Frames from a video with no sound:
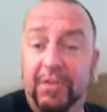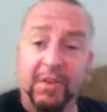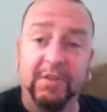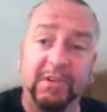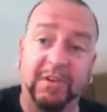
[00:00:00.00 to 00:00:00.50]

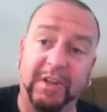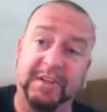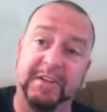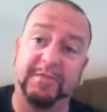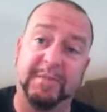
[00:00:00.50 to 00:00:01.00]
So there's a little
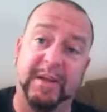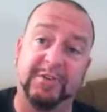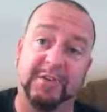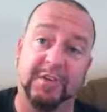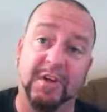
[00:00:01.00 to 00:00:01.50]

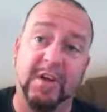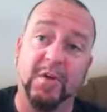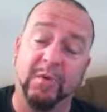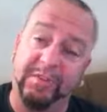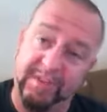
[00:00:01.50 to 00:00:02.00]
anticipation.
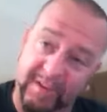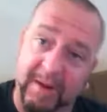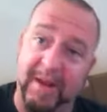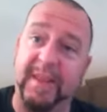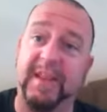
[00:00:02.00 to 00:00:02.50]
We'll see
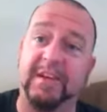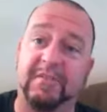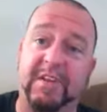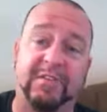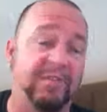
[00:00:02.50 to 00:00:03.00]
by the end
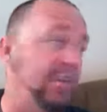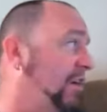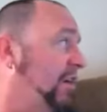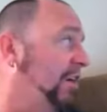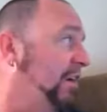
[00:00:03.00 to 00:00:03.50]
of this
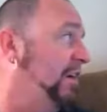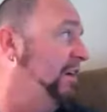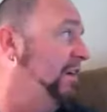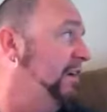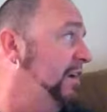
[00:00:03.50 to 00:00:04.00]
vlog
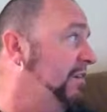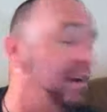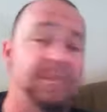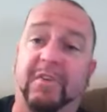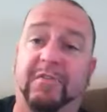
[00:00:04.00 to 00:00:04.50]
if
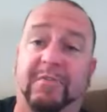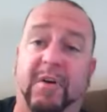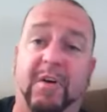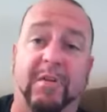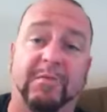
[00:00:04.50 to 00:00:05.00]
I've heard
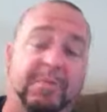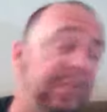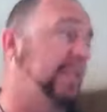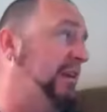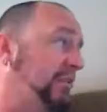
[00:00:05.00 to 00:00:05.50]
from Art. I'm
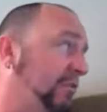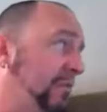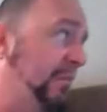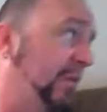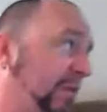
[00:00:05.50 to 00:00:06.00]
supposed to hear
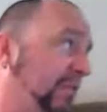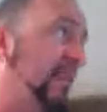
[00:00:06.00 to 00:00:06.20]
from around